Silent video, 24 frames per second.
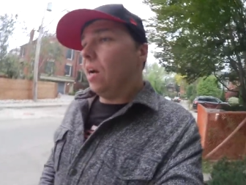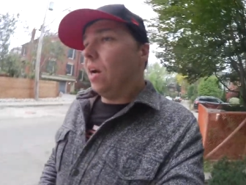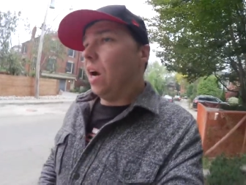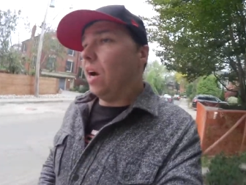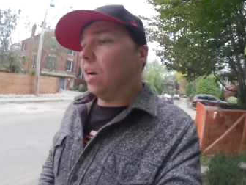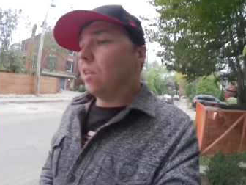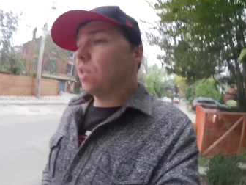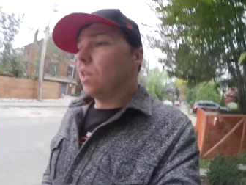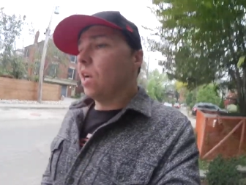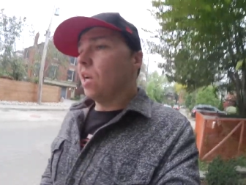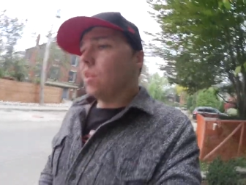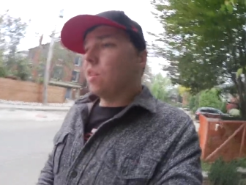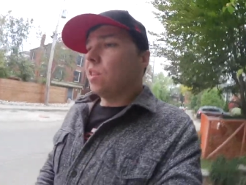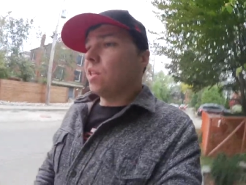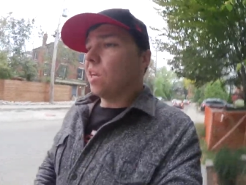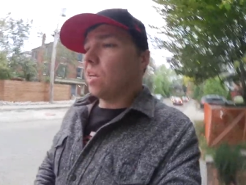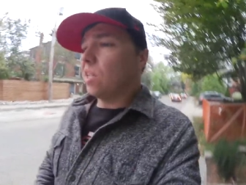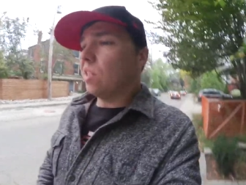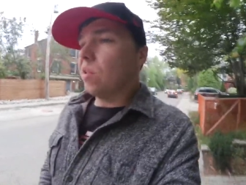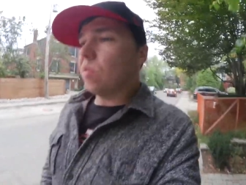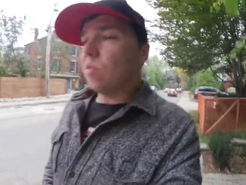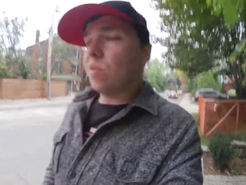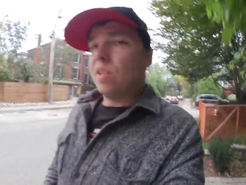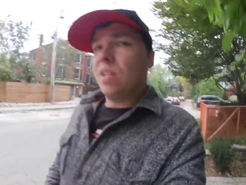I was kind of
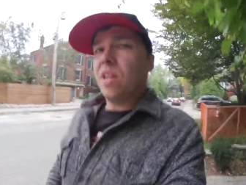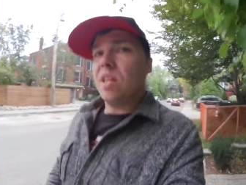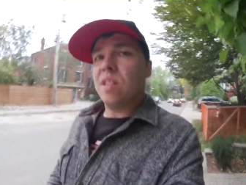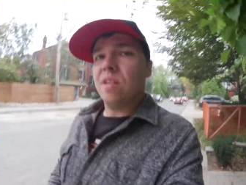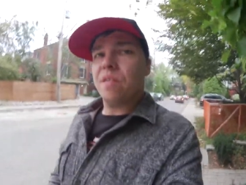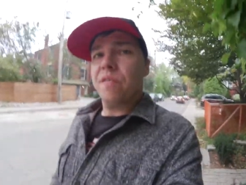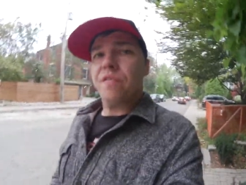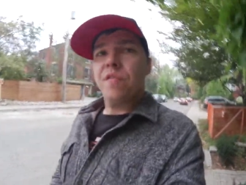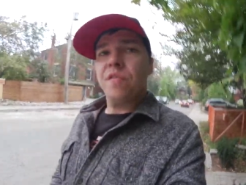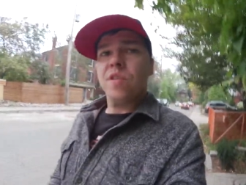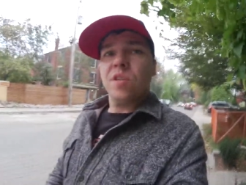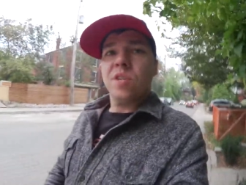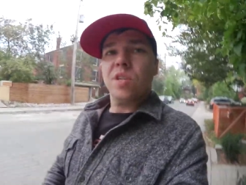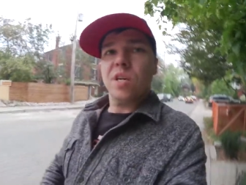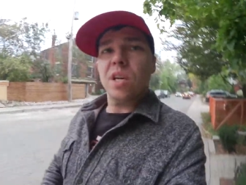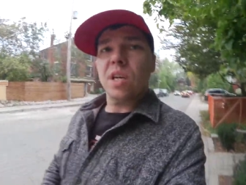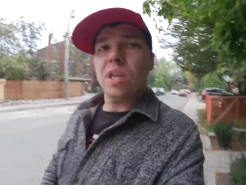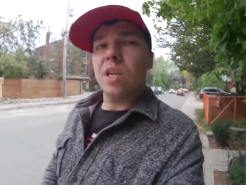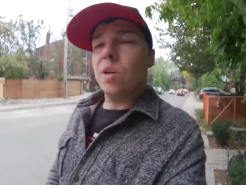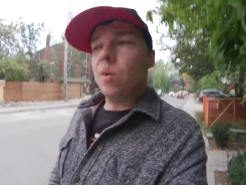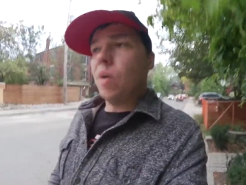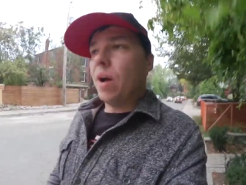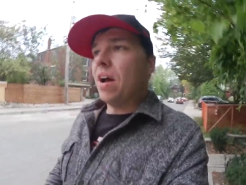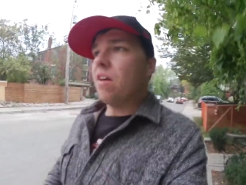thinking the other day that it feels
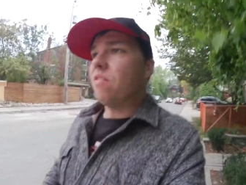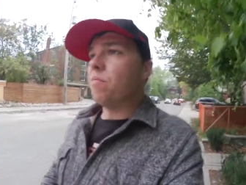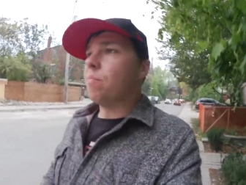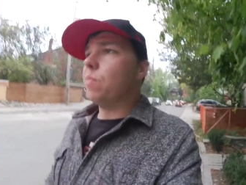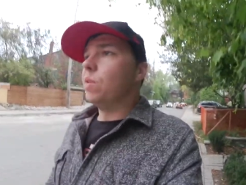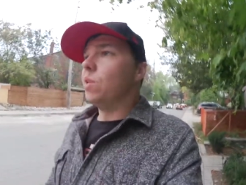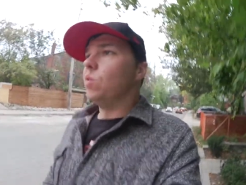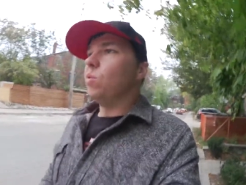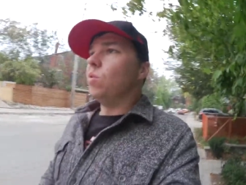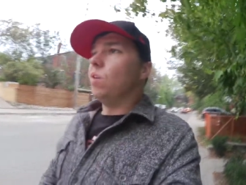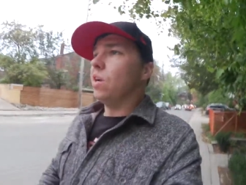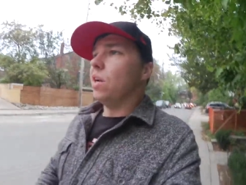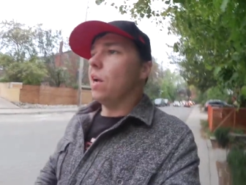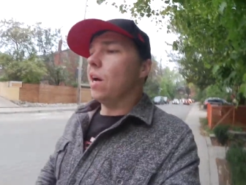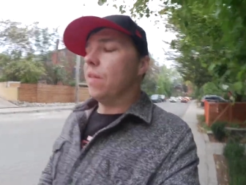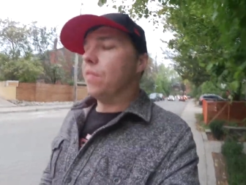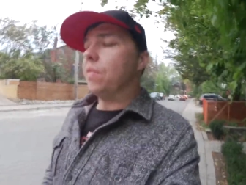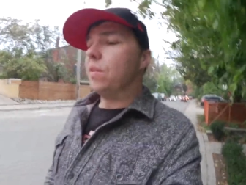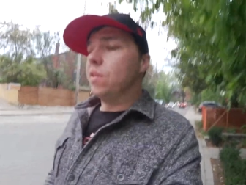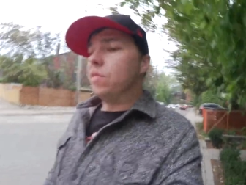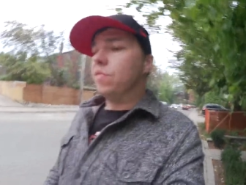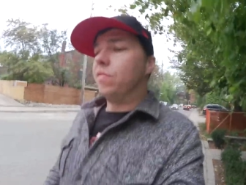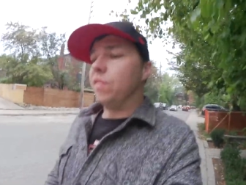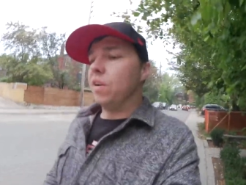like, you know, I haven't been doing a lot in
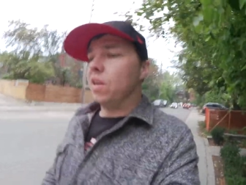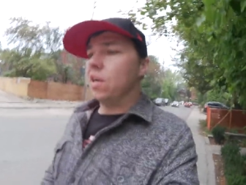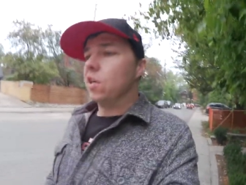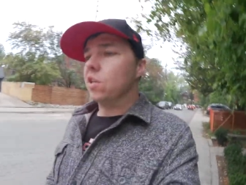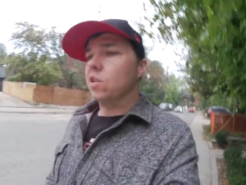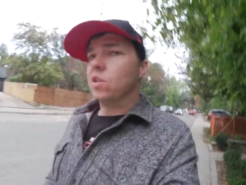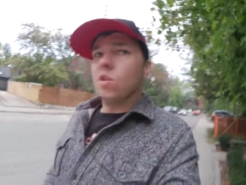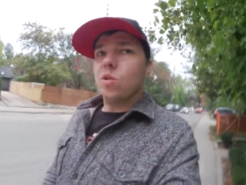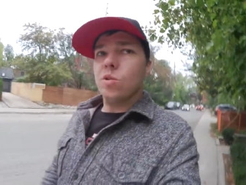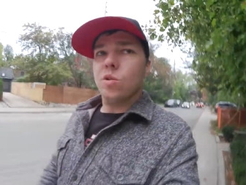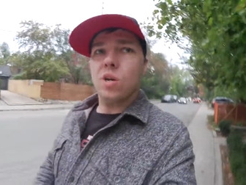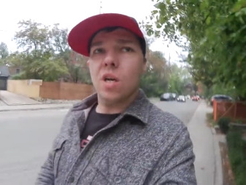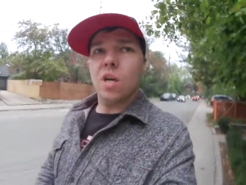these vlogs, that they're